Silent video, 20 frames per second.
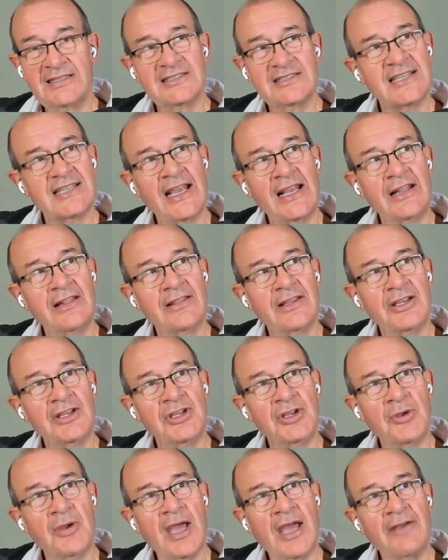yeah. to say
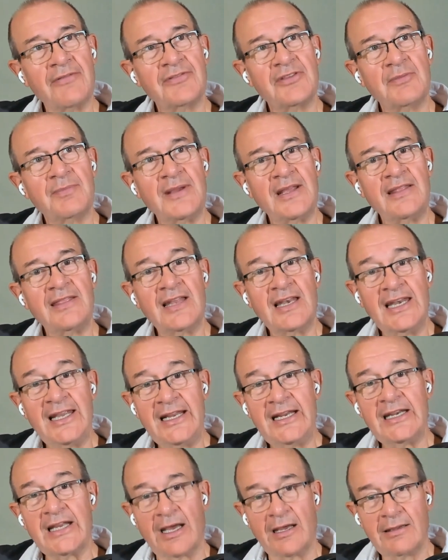that you have to be the
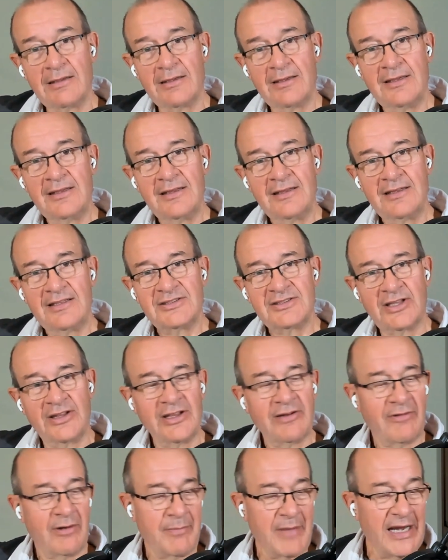leader. So
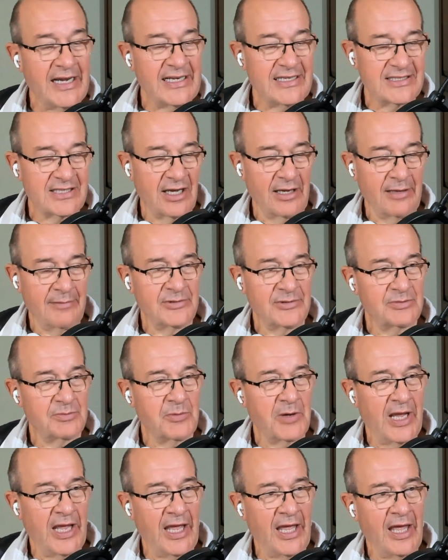there are many
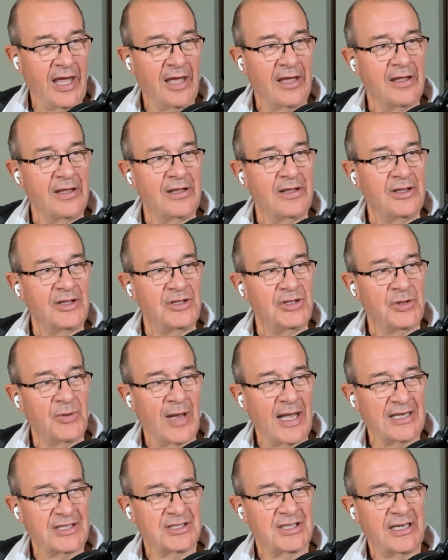times where
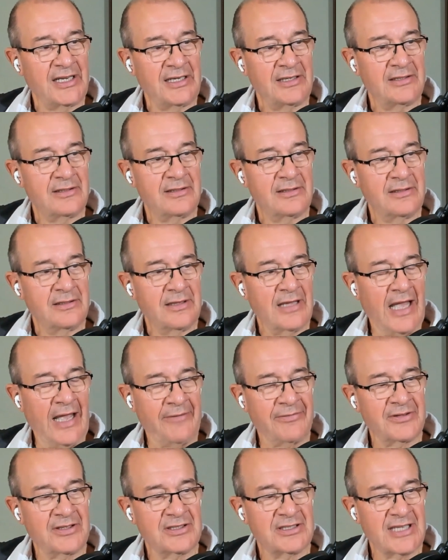you actually
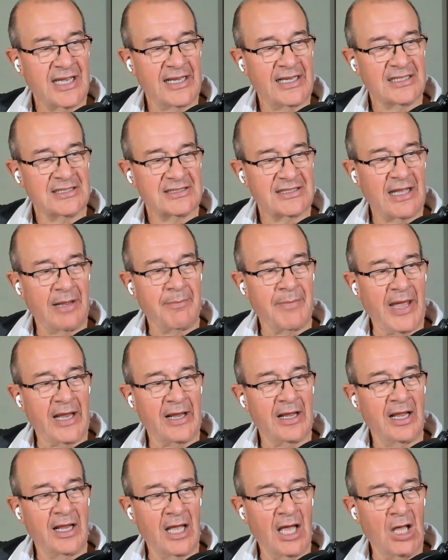have to take a step
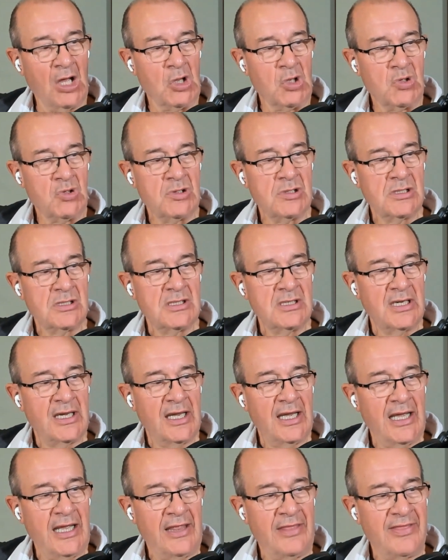back and go,
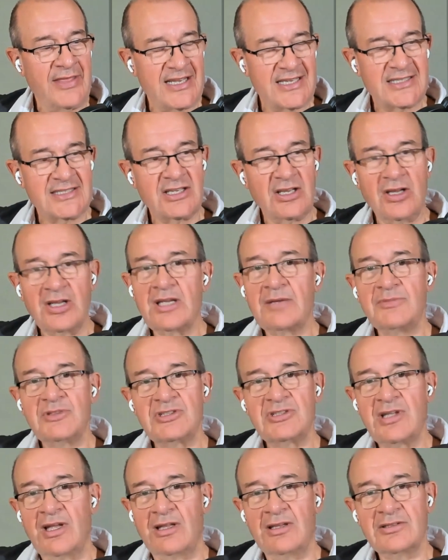in this
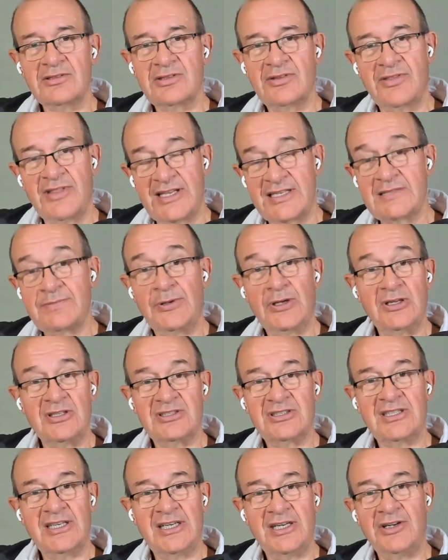circumstance, this yeah.
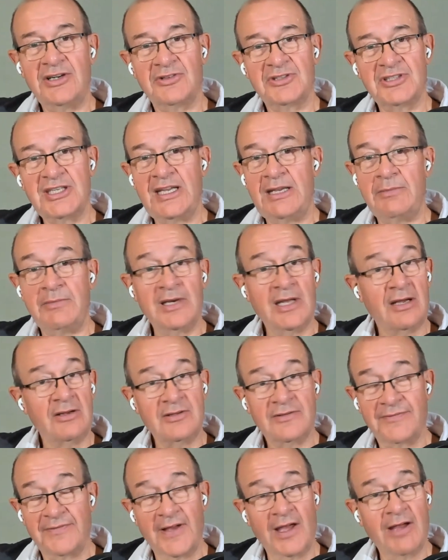person in your team
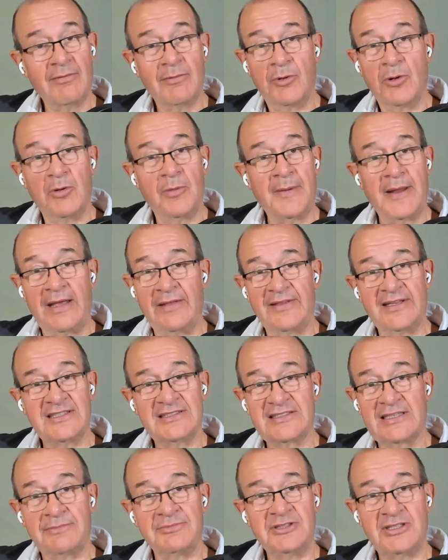knows far more about
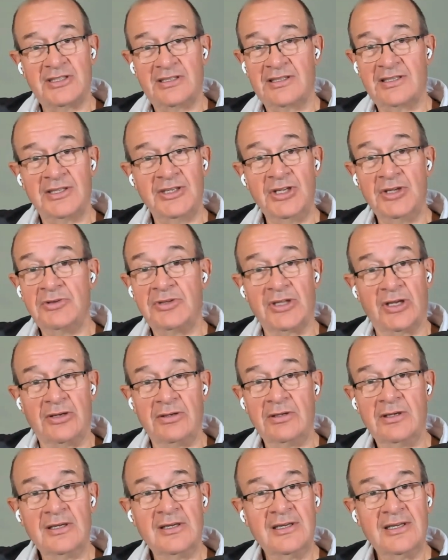this subject than you
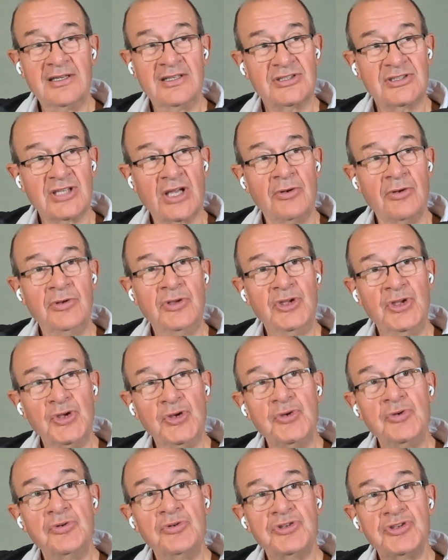do. So
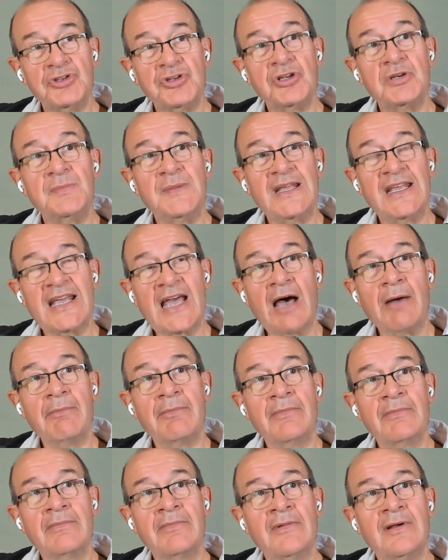you should
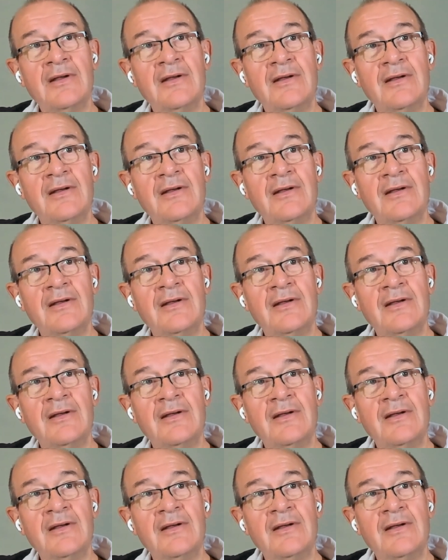become